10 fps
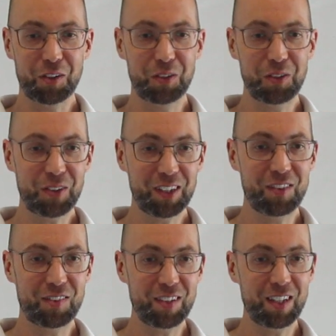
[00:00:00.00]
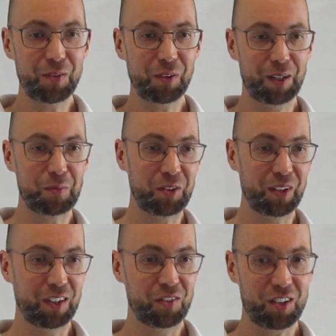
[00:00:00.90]
you can see what I'm doing
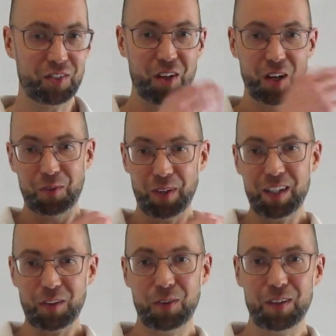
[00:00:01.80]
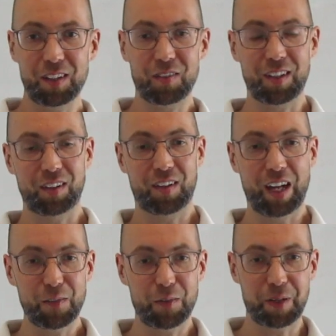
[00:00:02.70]
is just running through these things in
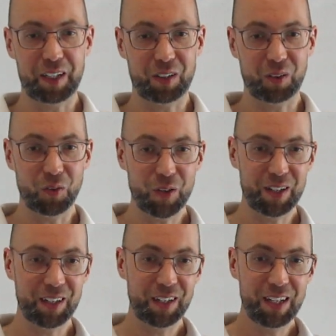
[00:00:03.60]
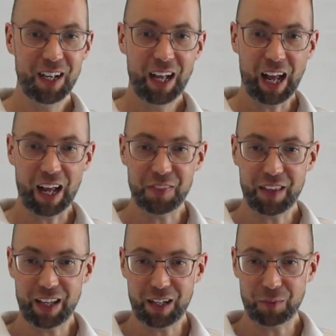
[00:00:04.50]
alphabetical order, and
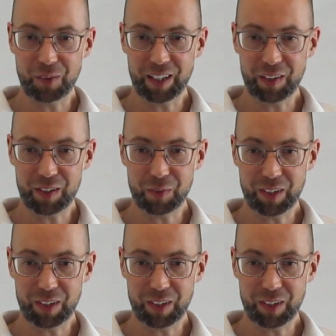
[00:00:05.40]
then when I